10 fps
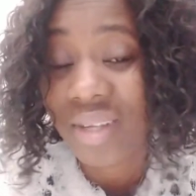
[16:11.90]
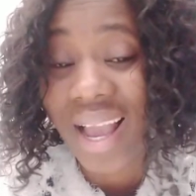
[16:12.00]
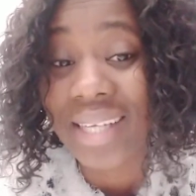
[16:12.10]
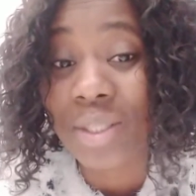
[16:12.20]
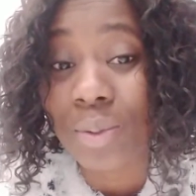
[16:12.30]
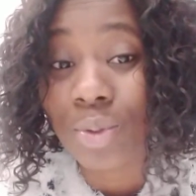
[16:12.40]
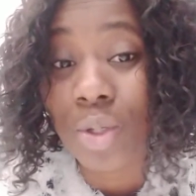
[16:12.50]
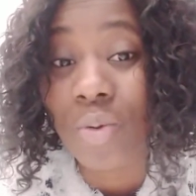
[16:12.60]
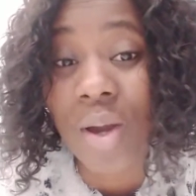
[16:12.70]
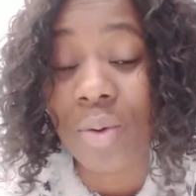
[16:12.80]
I don't. So
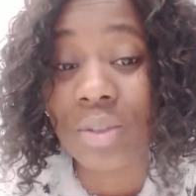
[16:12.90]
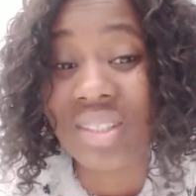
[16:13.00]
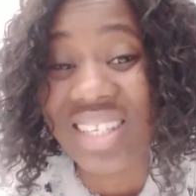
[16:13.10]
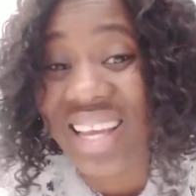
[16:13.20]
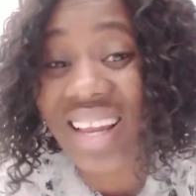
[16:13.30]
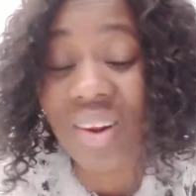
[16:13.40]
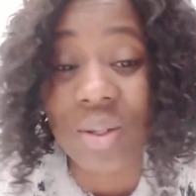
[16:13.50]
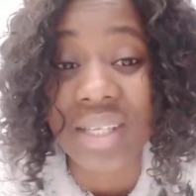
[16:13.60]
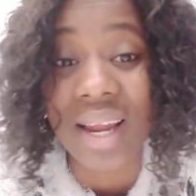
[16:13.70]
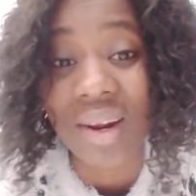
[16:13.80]
you are going to see a
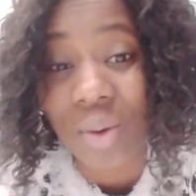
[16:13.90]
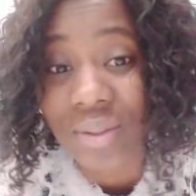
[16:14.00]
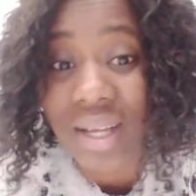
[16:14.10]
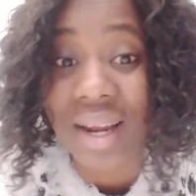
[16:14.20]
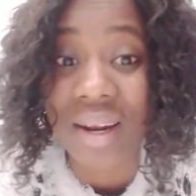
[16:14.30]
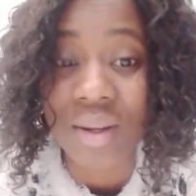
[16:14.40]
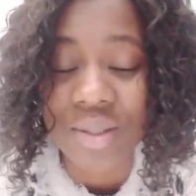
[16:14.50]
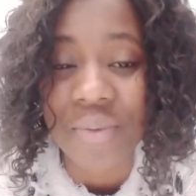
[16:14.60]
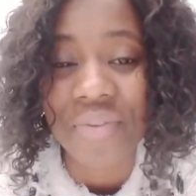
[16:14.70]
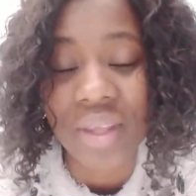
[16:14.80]
lot
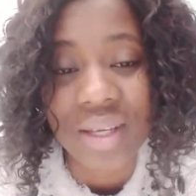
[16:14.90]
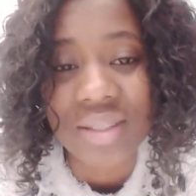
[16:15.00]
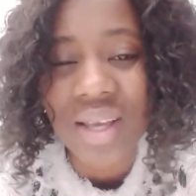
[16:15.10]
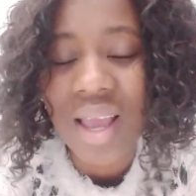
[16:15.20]
of things.